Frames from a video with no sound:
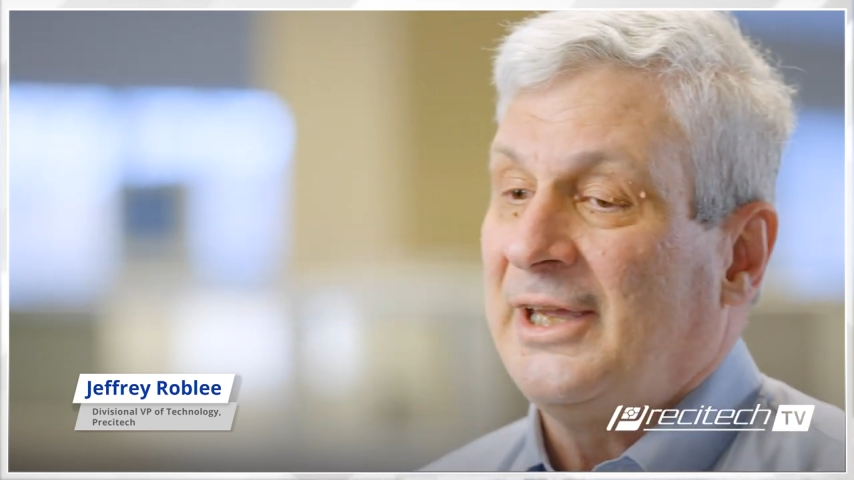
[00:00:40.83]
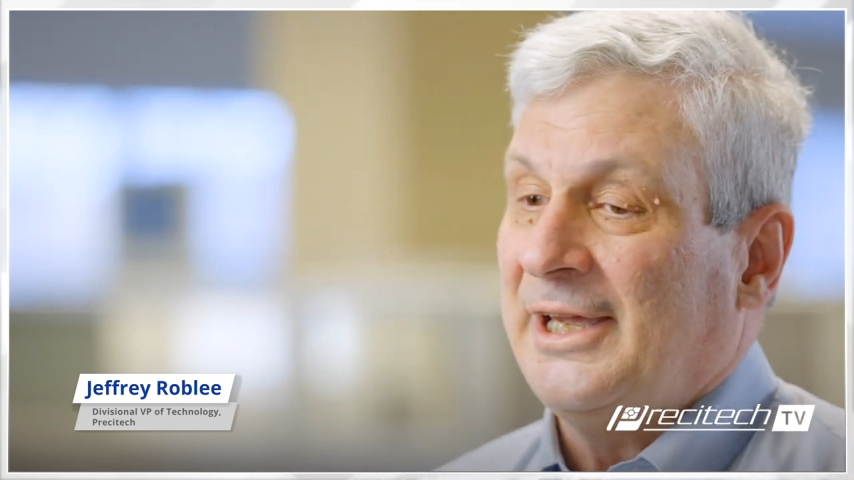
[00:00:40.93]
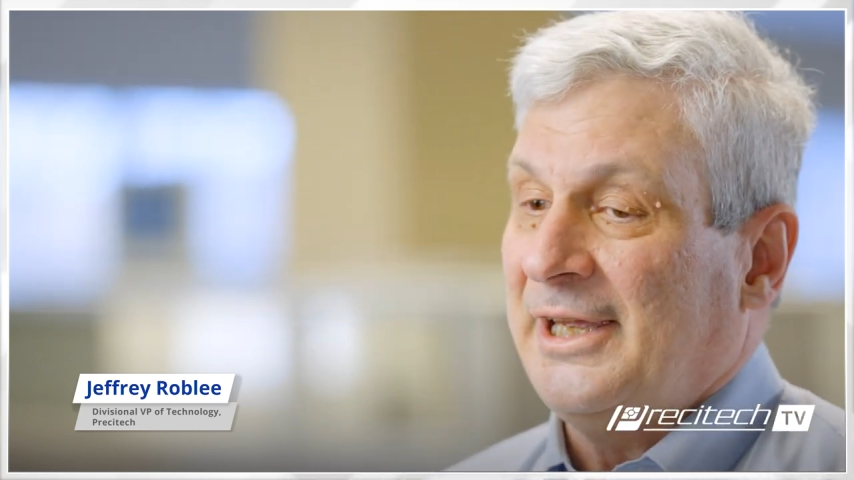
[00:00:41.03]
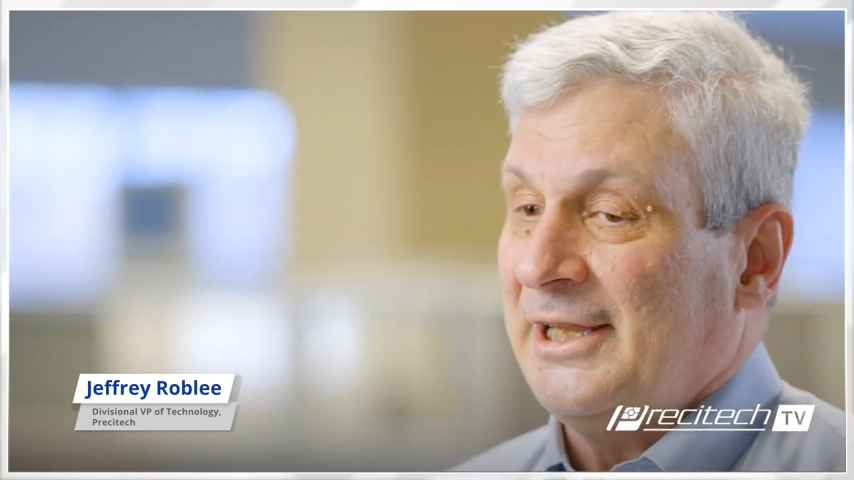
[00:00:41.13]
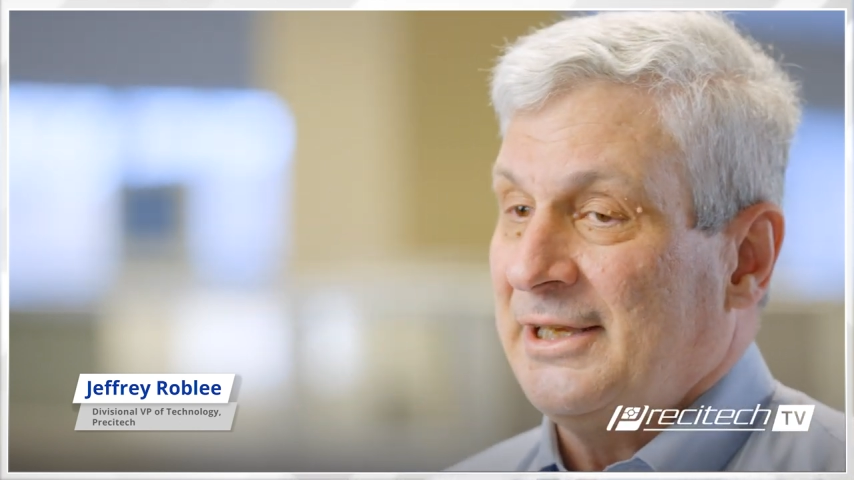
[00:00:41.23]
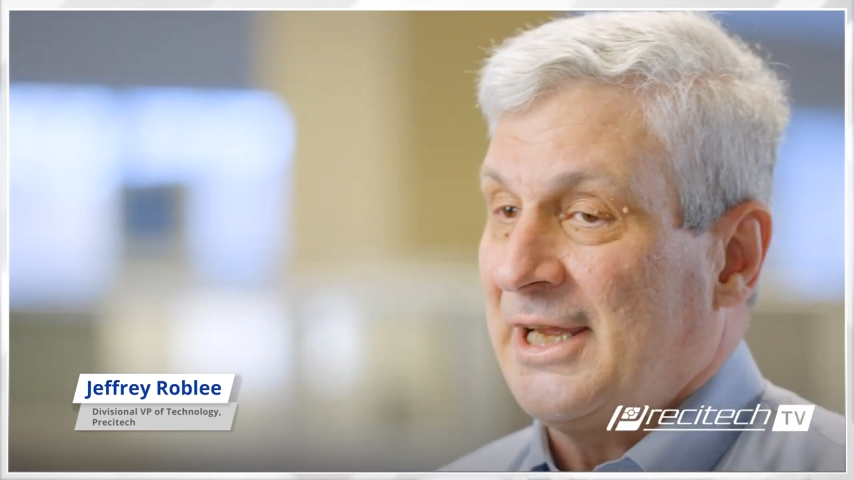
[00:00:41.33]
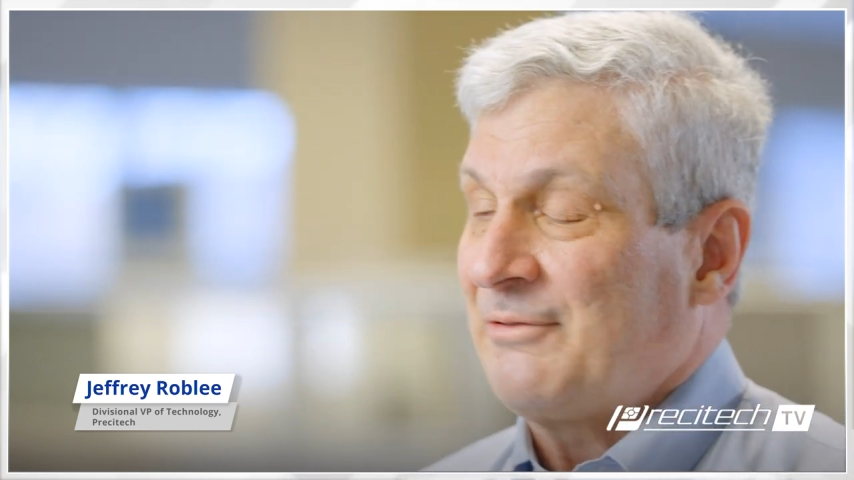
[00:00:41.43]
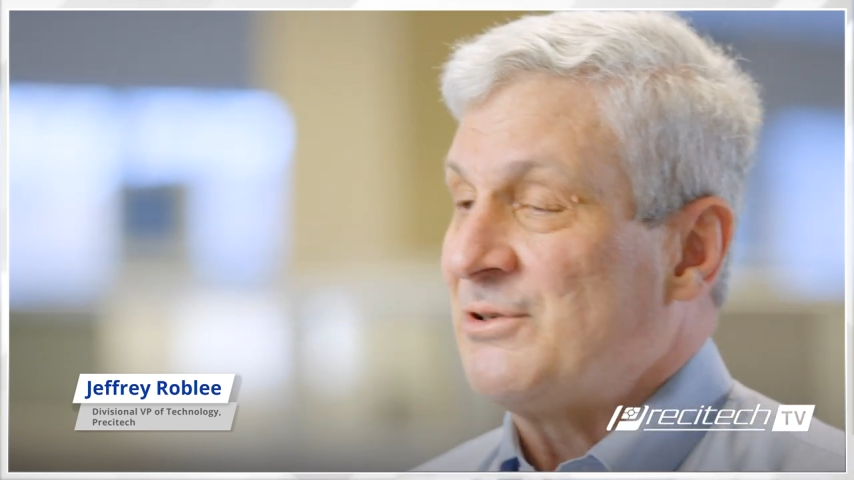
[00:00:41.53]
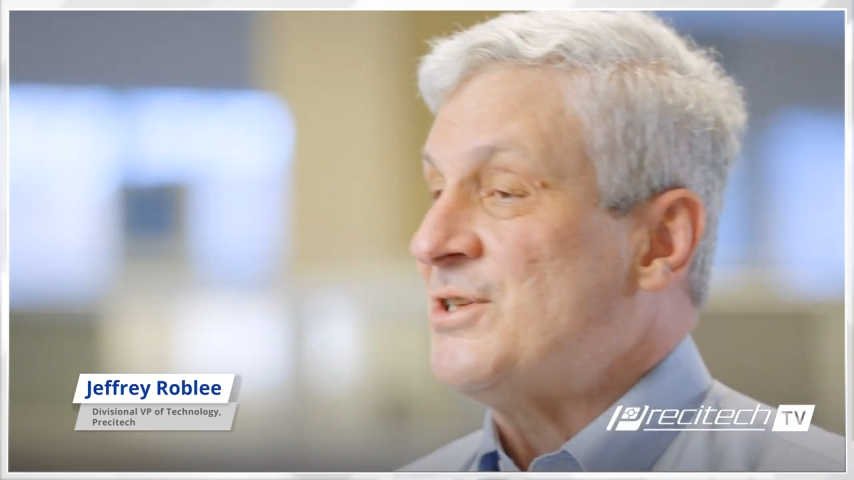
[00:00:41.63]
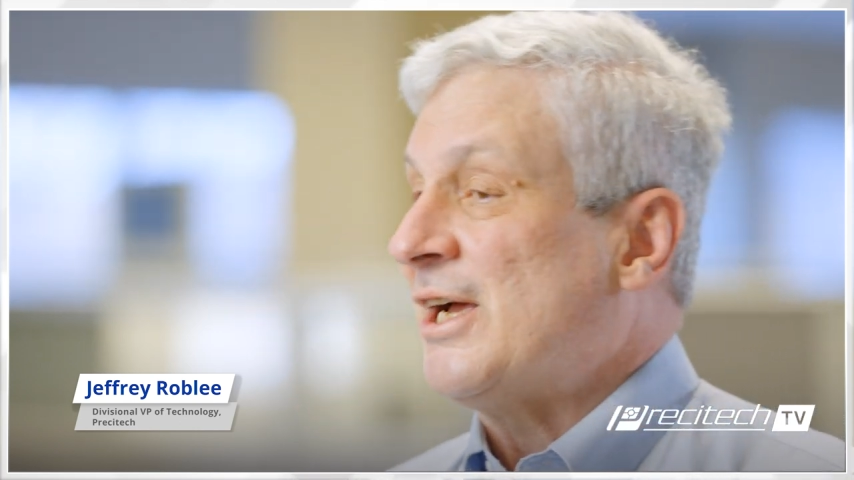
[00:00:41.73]
and
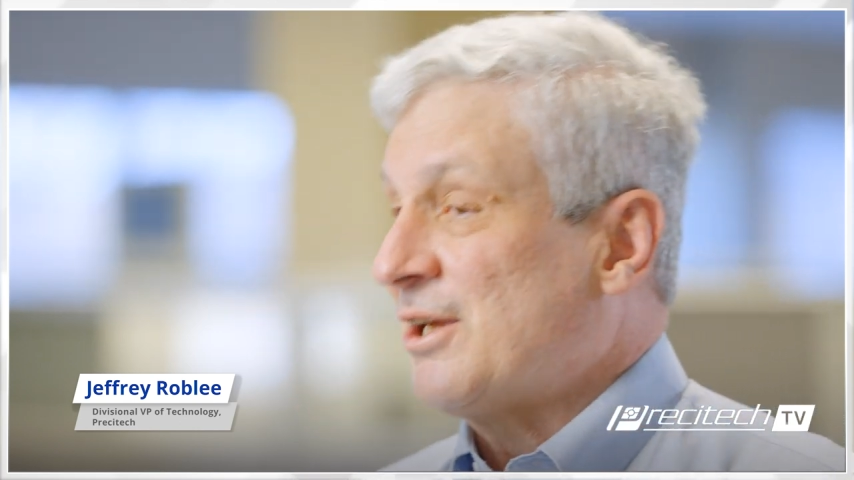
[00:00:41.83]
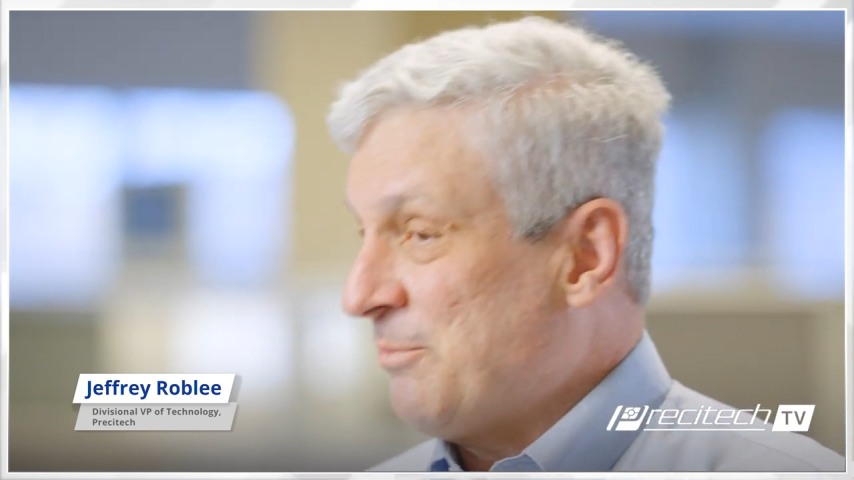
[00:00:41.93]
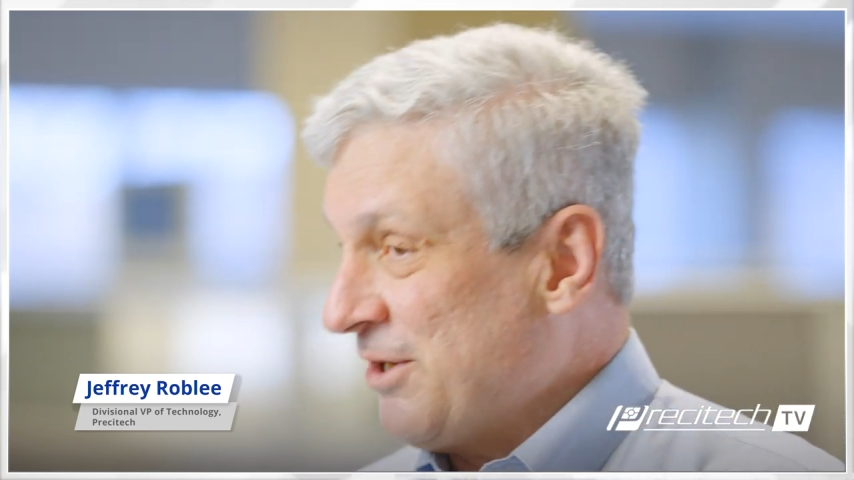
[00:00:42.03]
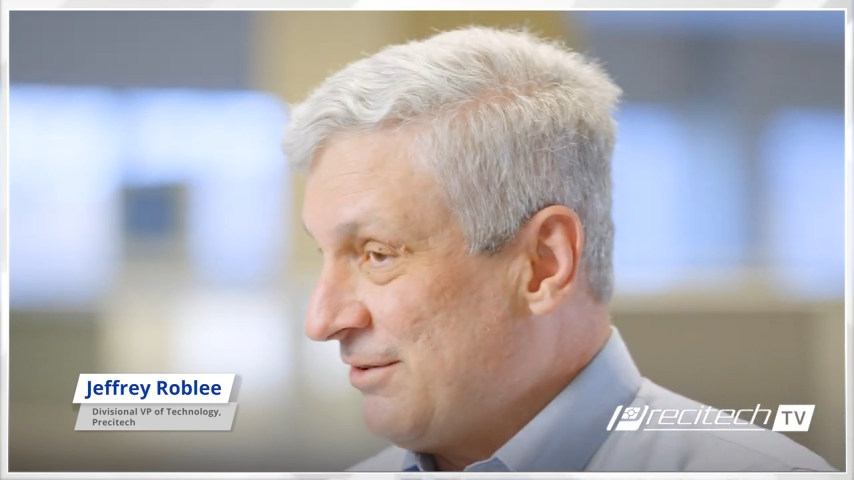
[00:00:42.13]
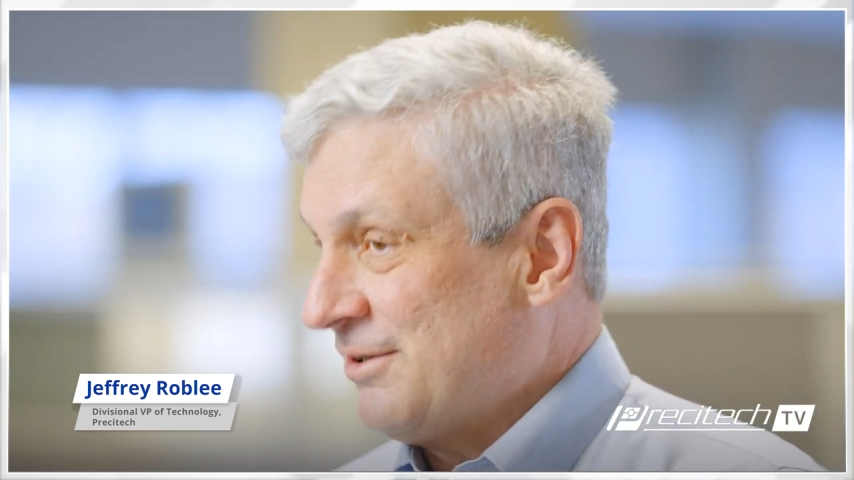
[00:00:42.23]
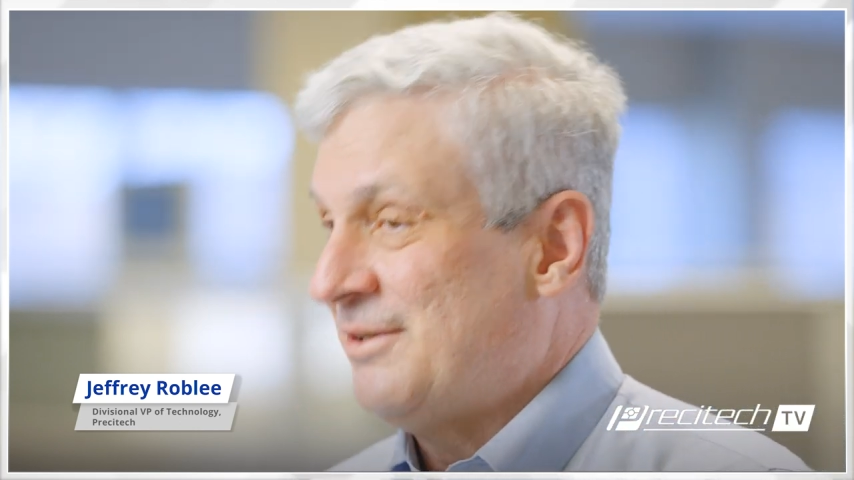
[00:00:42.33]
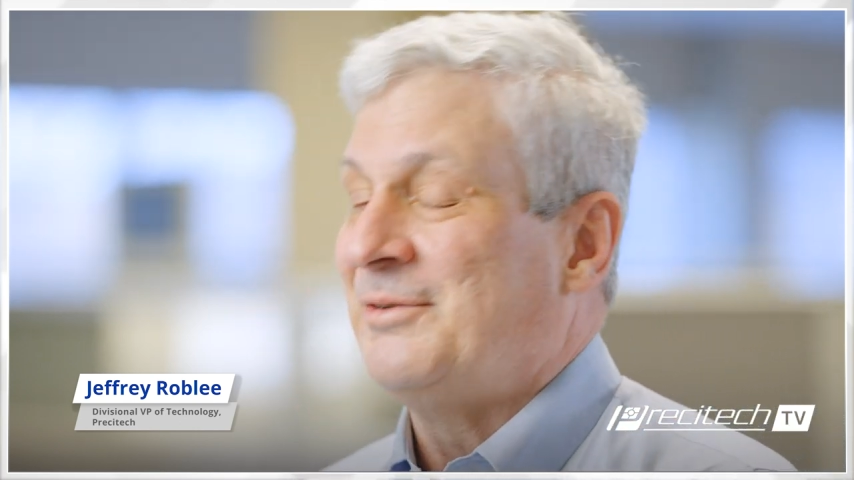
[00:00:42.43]
after his non-compete